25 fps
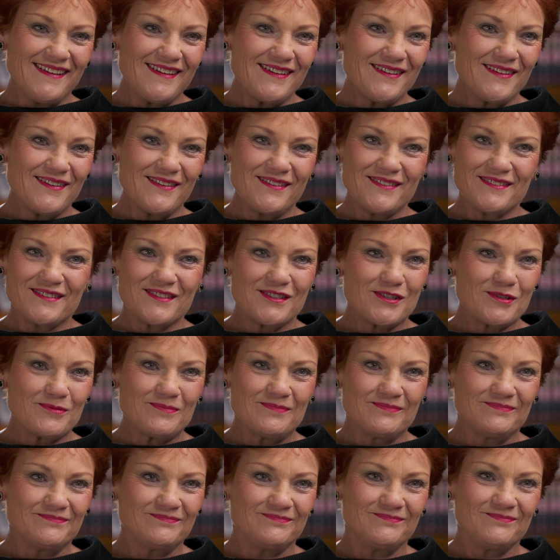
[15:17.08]
Oh dear.
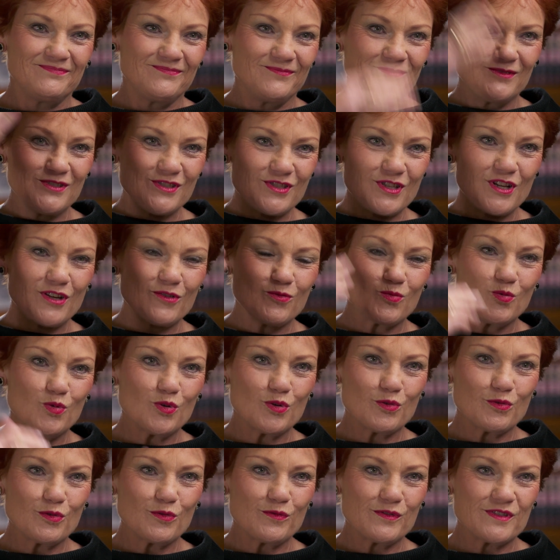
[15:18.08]
It's like
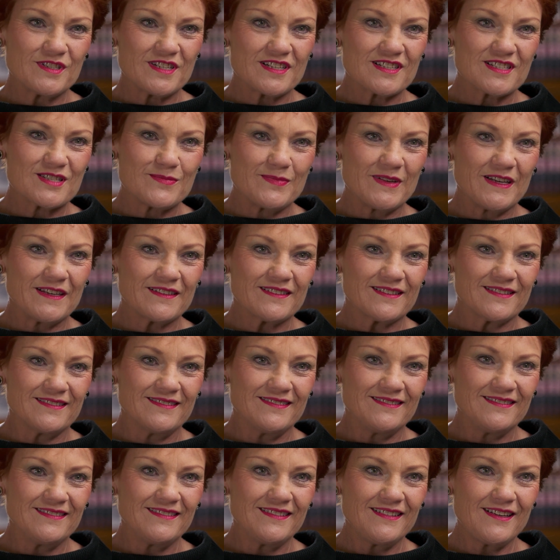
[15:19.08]
water off a duck's back.
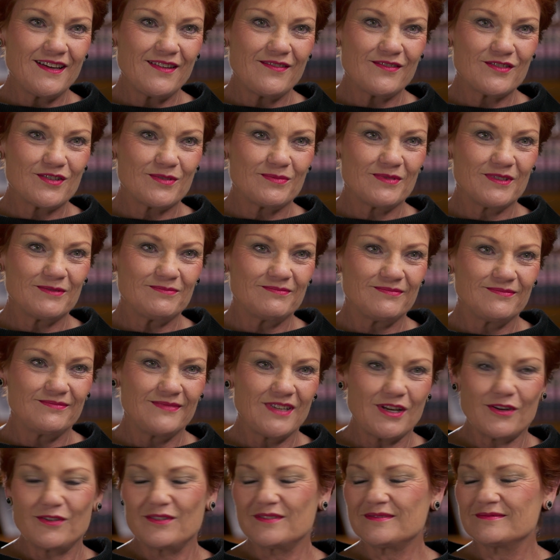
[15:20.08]
Doesn't, no.
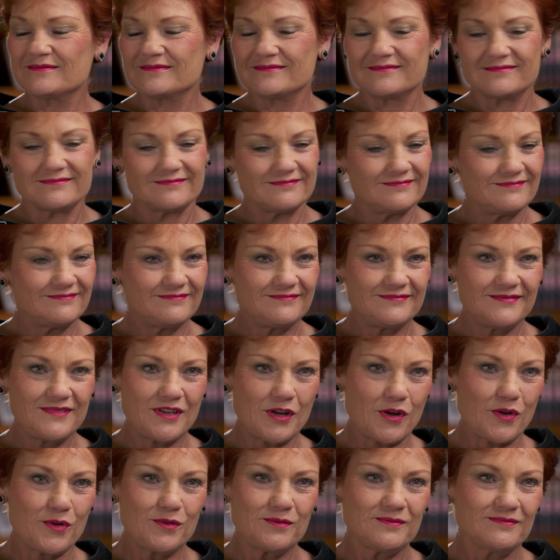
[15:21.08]
doesn't penetrate?
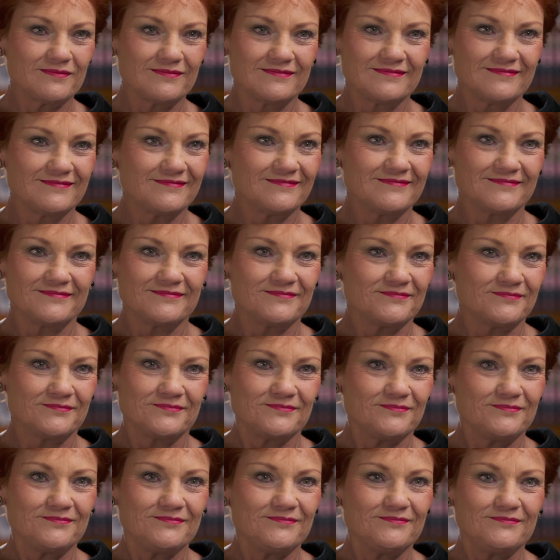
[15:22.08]
No.
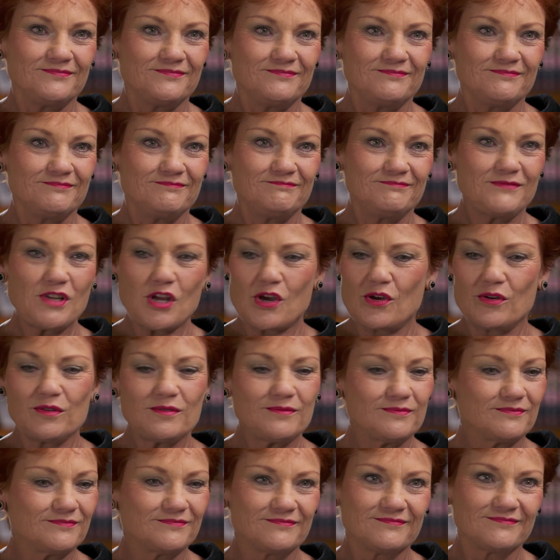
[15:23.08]
Doesn't hurt? No.
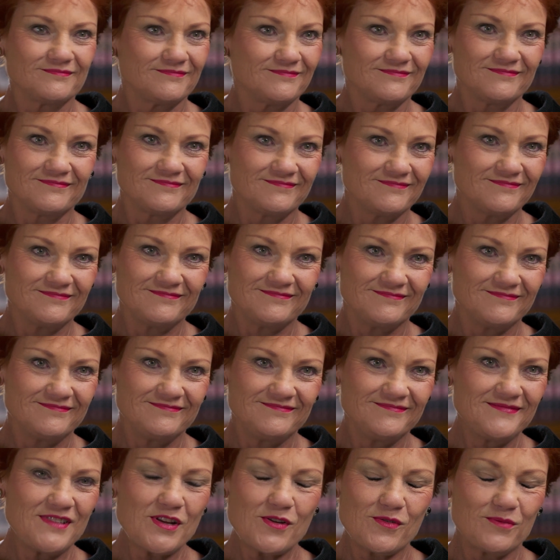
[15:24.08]

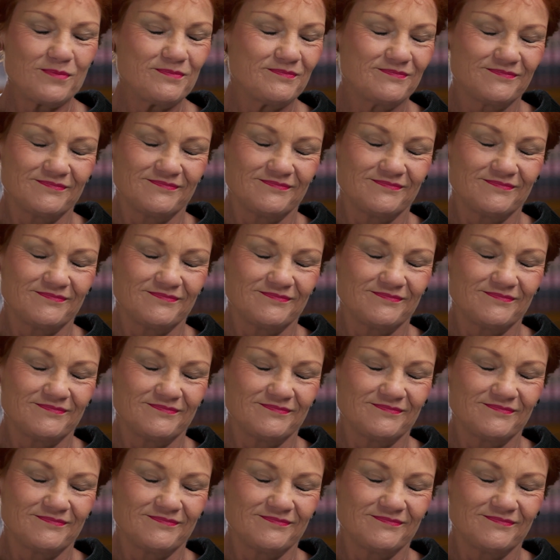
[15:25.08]
No.